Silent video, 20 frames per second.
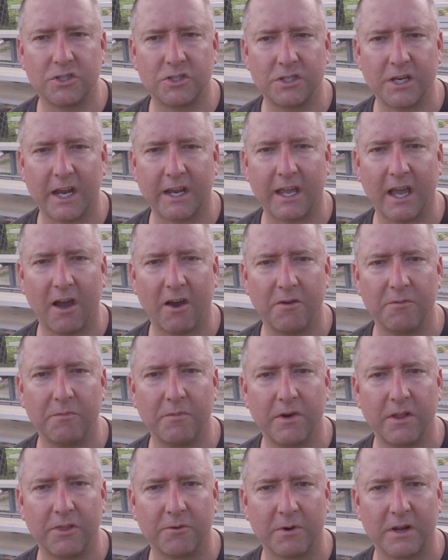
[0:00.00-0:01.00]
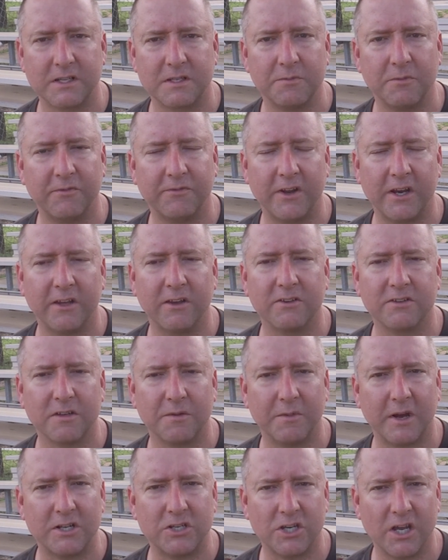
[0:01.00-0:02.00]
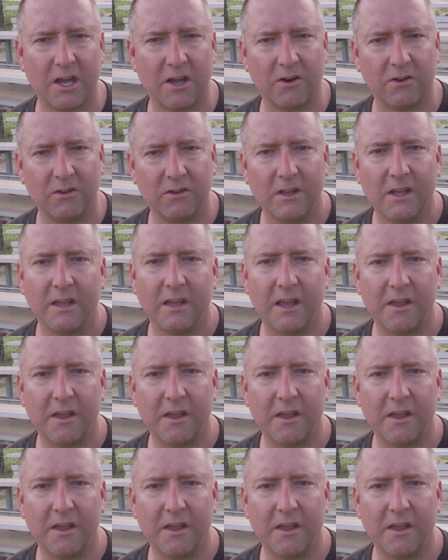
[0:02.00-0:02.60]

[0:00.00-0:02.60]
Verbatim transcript: check out the rest of my videos on my channel.